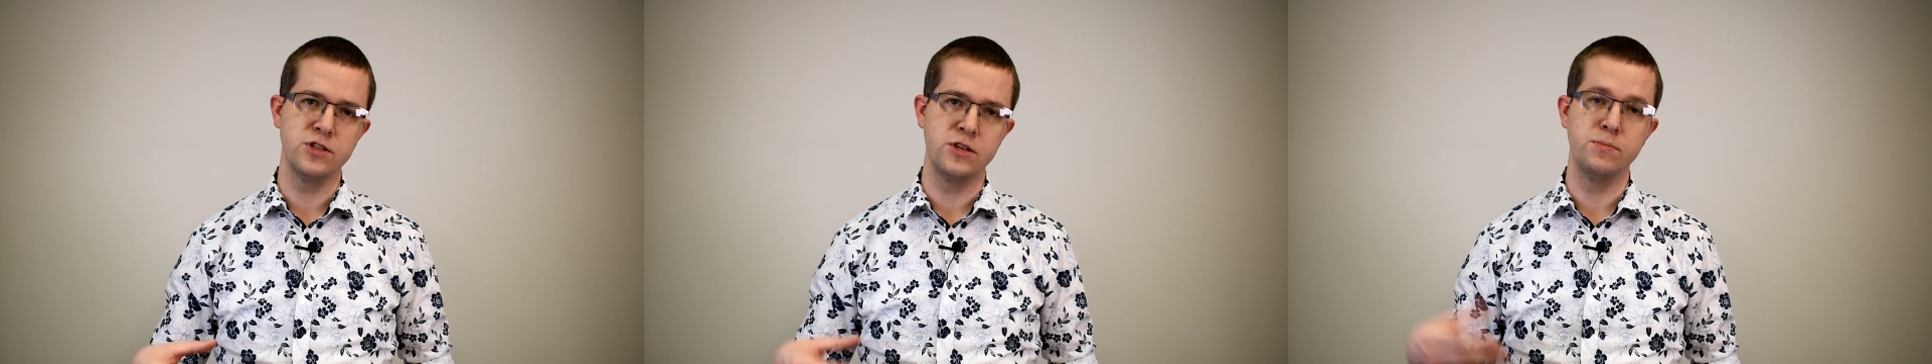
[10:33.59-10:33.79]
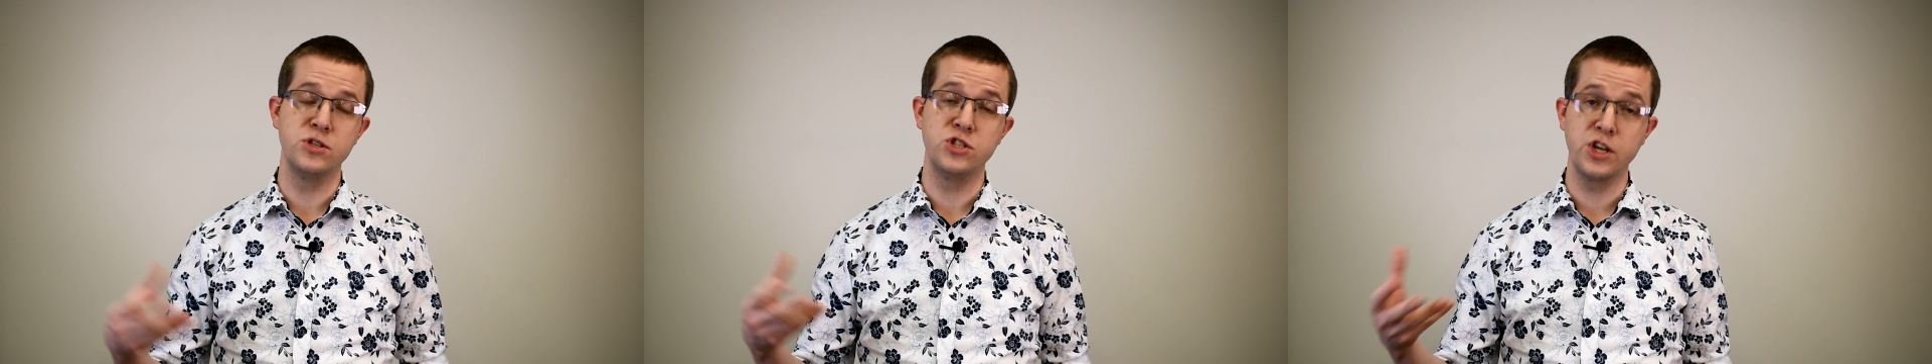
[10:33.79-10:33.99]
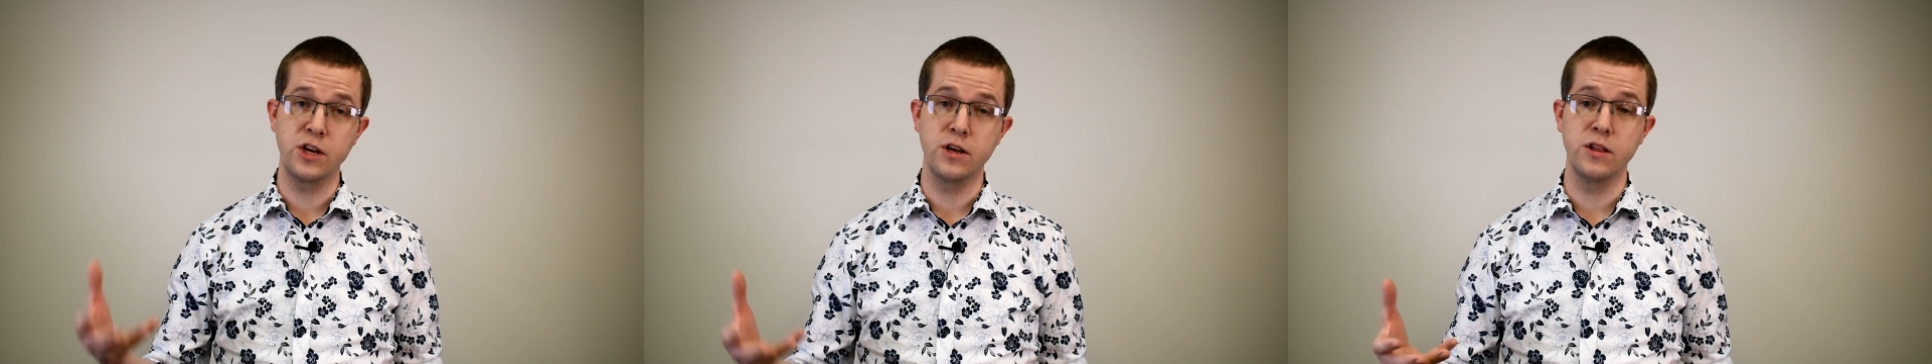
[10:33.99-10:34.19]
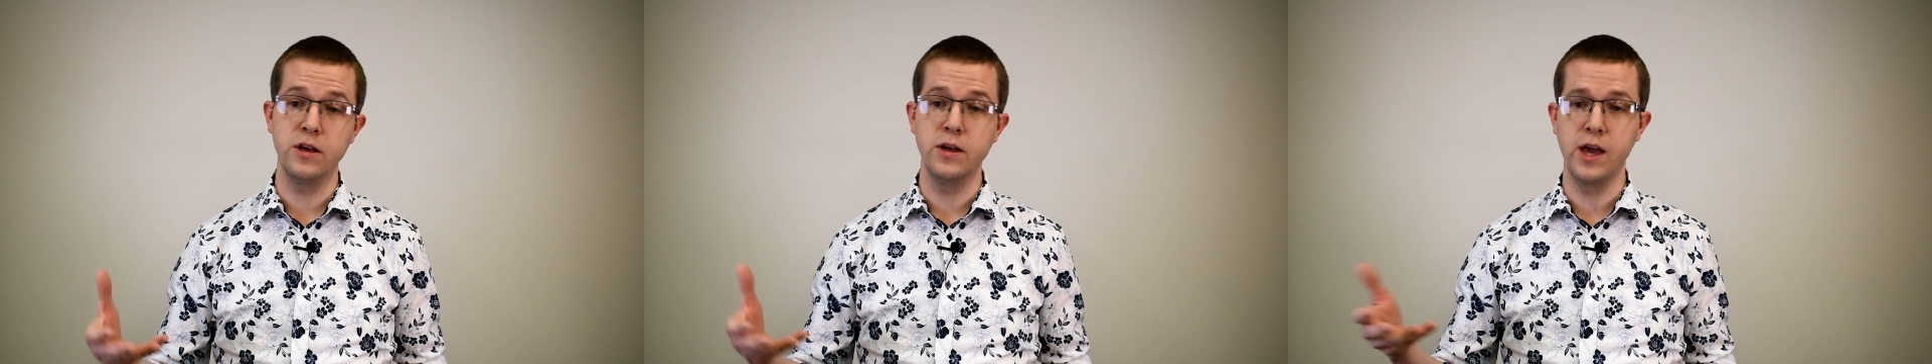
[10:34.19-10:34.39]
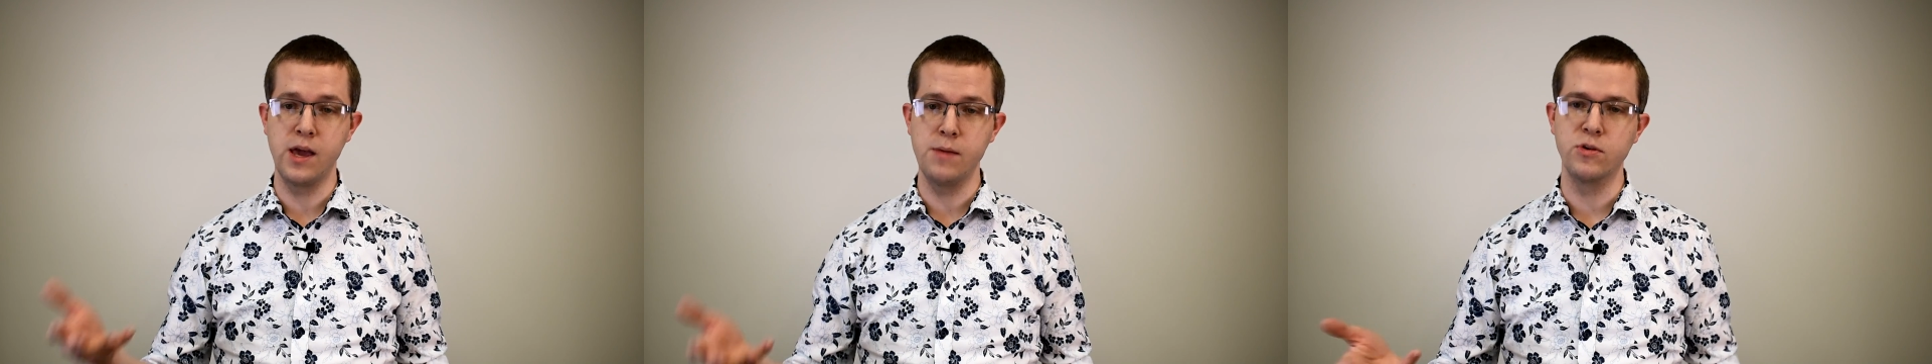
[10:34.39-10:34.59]
in
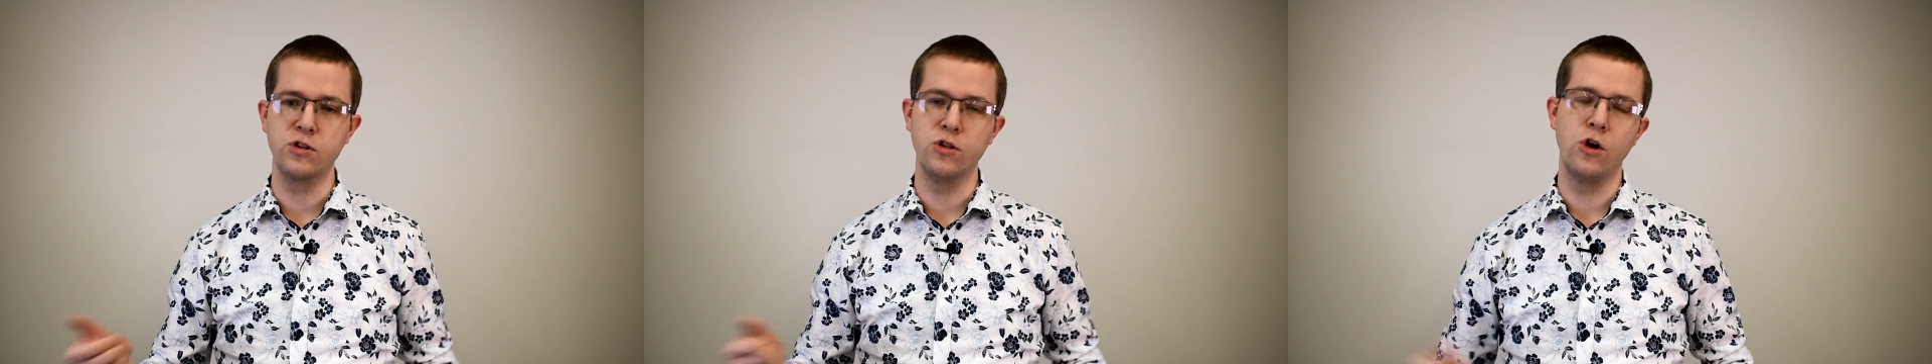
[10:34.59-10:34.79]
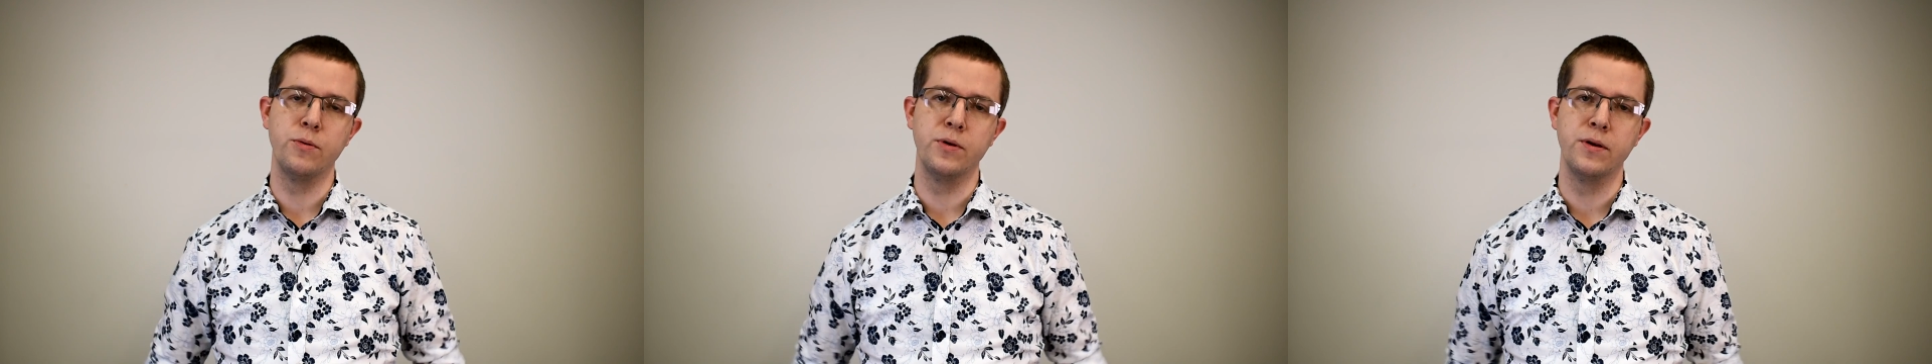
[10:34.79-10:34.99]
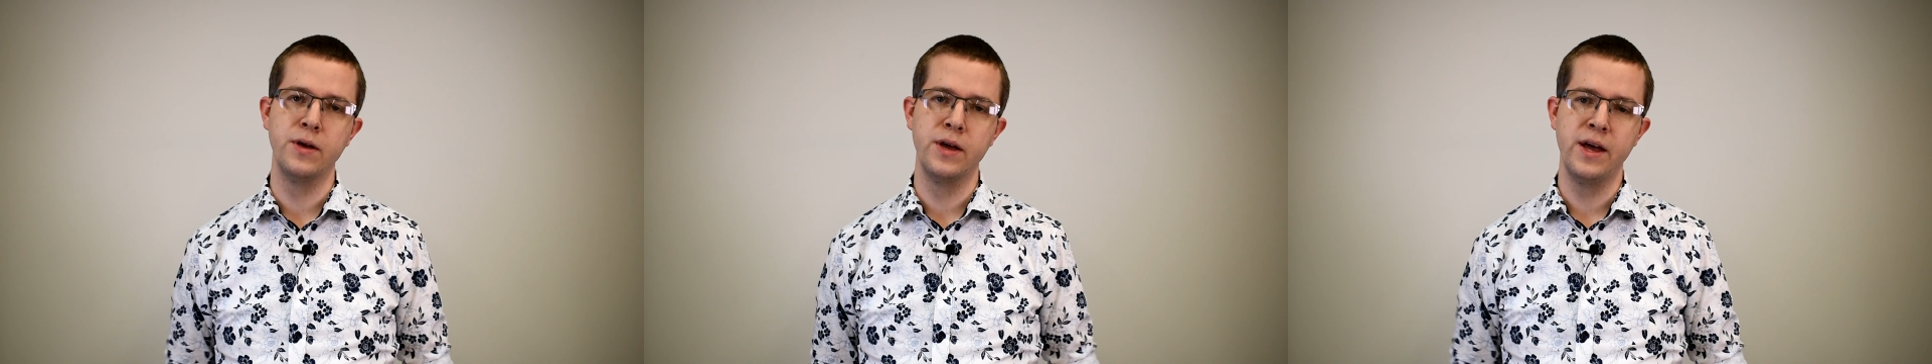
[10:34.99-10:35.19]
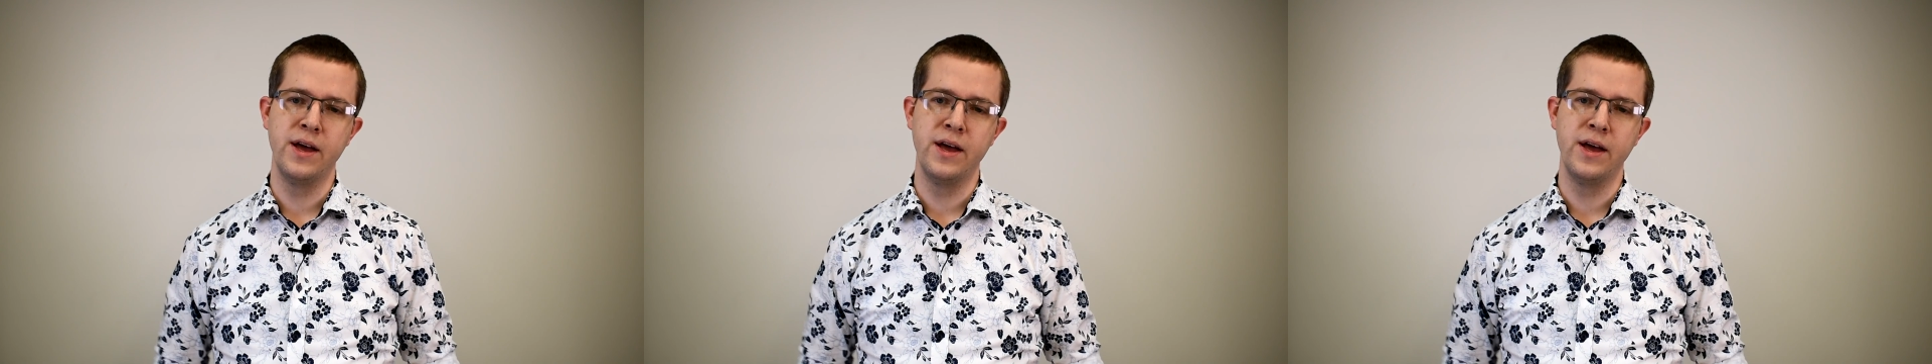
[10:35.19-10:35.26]
particular hemoglobin.